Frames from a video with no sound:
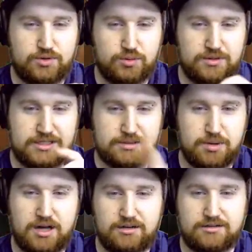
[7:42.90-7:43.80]
Jubilees
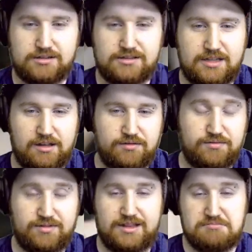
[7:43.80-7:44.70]
bottles and stuff.
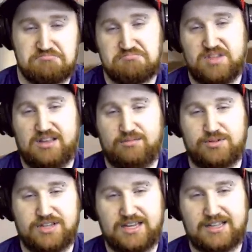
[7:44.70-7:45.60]

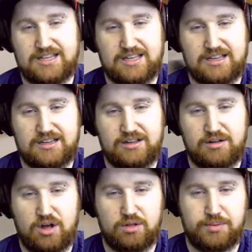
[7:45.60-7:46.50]
Recycling,
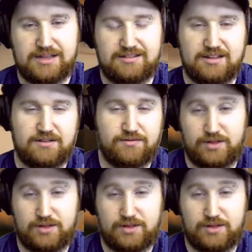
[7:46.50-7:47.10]
all the pet stuff.